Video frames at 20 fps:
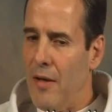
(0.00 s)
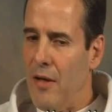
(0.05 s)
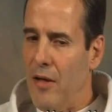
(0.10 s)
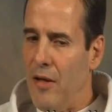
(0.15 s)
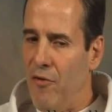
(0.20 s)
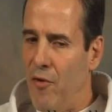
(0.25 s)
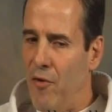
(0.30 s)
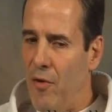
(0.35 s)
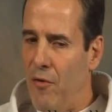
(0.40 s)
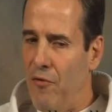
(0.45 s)

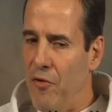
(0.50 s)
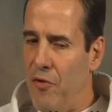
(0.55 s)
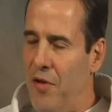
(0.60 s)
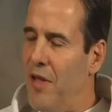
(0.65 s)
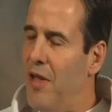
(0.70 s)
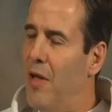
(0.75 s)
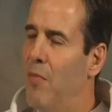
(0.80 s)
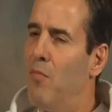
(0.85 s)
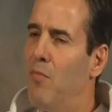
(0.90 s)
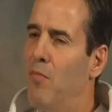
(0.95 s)
If you
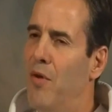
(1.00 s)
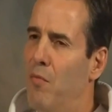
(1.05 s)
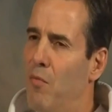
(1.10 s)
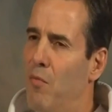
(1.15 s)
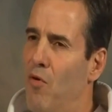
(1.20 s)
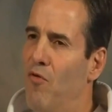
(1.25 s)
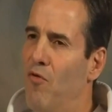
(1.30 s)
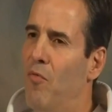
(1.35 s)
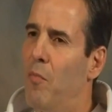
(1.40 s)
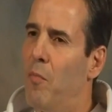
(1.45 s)
did the
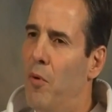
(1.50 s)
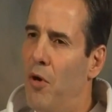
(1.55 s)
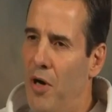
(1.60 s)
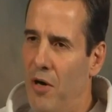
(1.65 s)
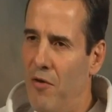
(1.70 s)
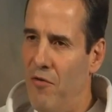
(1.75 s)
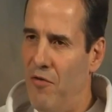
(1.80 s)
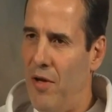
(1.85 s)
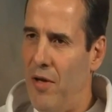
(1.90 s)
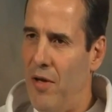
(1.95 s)
move
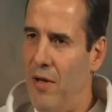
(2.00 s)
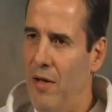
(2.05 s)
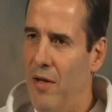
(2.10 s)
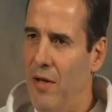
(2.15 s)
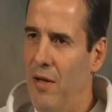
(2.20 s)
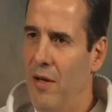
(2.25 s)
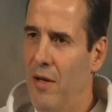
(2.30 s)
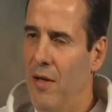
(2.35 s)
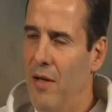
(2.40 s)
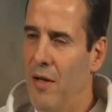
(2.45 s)
perfect,
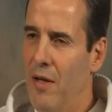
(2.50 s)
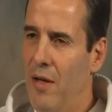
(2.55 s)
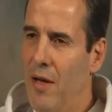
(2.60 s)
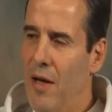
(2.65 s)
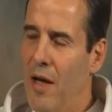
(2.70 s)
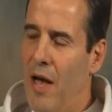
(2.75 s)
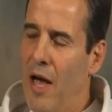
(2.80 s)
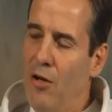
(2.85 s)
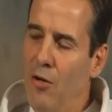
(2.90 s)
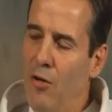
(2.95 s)

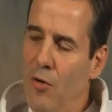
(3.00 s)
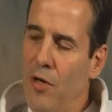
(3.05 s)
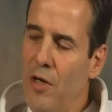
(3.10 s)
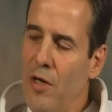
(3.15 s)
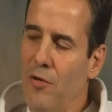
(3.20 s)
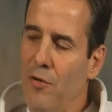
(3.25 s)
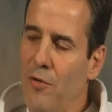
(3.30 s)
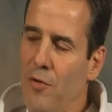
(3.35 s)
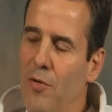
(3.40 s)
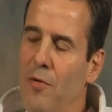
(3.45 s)
Helio look
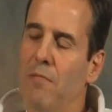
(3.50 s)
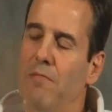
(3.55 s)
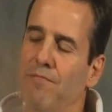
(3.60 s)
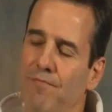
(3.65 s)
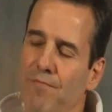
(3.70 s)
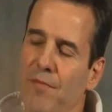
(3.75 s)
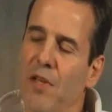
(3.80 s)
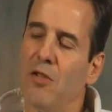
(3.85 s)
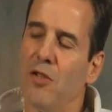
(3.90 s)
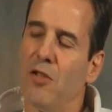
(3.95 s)
at you
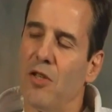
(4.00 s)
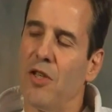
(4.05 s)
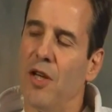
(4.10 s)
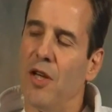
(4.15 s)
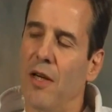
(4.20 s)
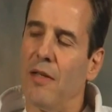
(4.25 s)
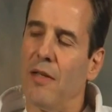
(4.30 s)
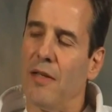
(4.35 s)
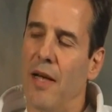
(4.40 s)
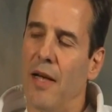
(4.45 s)
and just
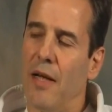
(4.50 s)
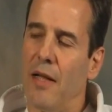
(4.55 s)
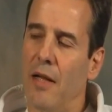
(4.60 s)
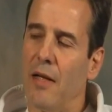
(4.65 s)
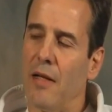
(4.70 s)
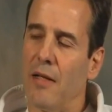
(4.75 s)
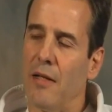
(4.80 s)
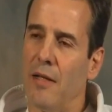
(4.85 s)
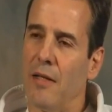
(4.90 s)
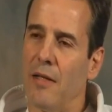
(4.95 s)
shake his head
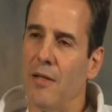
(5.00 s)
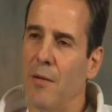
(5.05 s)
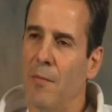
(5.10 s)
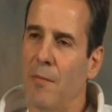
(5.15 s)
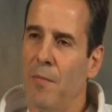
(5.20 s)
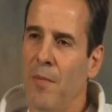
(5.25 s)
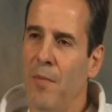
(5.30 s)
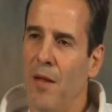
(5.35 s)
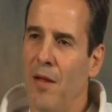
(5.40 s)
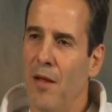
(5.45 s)
like this.
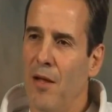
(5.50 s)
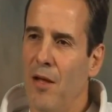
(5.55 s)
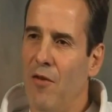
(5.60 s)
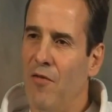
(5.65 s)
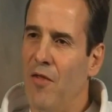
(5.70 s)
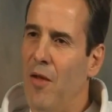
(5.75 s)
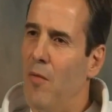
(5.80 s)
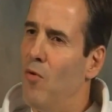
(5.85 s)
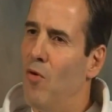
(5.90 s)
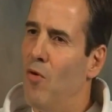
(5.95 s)

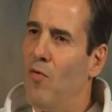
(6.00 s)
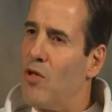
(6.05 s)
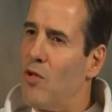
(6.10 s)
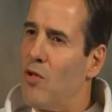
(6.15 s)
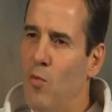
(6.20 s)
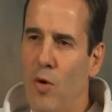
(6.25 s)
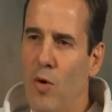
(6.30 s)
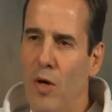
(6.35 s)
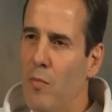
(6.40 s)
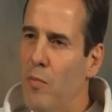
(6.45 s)
If the move
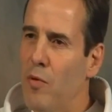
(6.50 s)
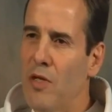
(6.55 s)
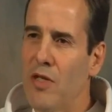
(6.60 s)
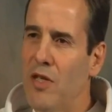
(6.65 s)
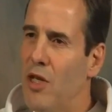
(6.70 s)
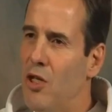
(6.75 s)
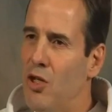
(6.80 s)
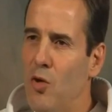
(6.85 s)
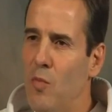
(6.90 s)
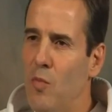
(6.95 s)
was 1%,
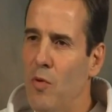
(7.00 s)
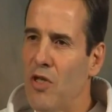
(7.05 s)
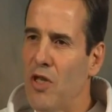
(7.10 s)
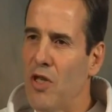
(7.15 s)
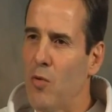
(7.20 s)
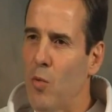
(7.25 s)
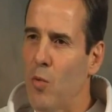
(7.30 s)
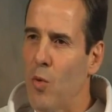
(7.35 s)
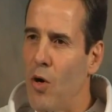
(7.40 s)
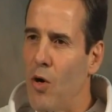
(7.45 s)

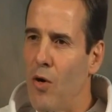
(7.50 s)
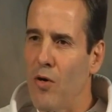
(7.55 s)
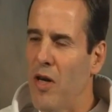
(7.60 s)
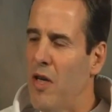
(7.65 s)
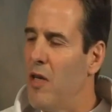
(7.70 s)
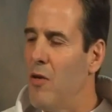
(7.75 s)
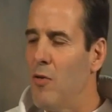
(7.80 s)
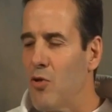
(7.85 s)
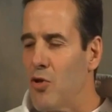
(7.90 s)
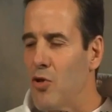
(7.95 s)
2% wrong,
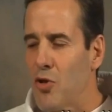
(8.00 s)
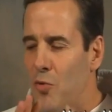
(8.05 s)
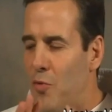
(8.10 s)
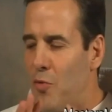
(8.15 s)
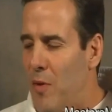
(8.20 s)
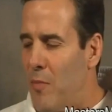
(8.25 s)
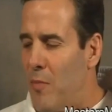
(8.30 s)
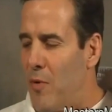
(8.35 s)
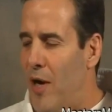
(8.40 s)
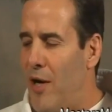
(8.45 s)
he would
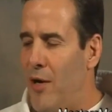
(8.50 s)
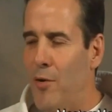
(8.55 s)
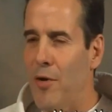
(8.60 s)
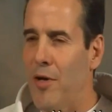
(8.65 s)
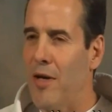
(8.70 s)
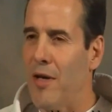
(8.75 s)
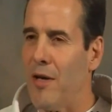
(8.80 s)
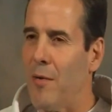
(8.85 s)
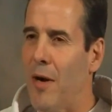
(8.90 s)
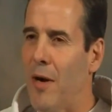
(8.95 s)
scream right in
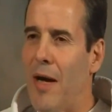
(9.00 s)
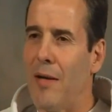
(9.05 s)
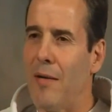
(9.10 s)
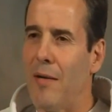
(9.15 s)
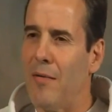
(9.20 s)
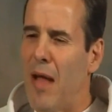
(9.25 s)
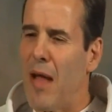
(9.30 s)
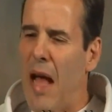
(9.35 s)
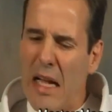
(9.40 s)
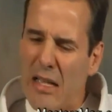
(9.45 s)
your ear,
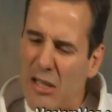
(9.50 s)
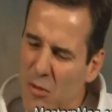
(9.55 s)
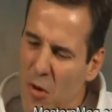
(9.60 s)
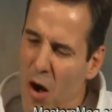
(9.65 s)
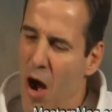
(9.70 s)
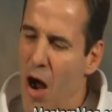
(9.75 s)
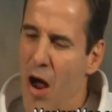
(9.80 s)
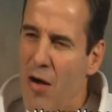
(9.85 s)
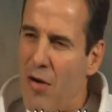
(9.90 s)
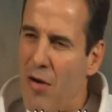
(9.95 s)
right? That's
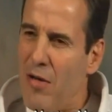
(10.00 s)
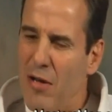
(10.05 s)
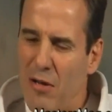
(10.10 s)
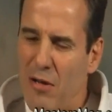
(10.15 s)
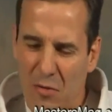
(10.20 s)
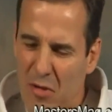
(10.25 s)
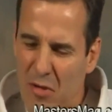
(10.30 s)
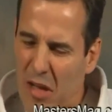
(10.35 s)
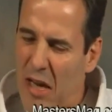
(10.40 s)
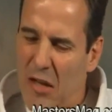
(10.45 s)
wrong.
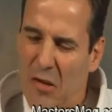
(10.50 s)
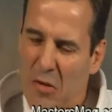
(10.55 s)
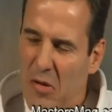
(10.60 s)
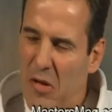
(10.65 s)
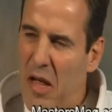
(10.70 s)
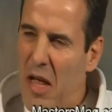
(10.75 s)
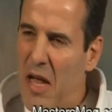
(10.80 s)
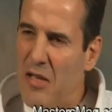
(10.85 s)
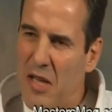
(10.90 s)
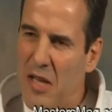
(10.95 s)
You gotta do
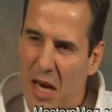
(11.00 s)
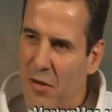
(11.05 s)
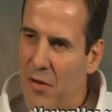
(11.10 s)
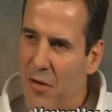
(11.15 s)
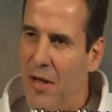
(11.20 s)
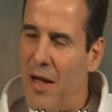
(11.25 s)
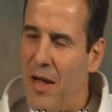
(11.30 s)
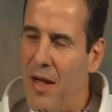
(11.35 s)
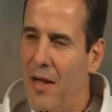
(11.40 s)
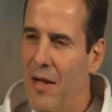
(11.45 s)
this, gotta
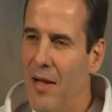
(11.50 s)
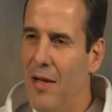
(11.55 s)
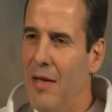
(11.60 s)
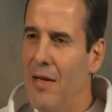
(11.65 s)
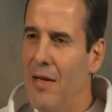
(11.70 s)
do that.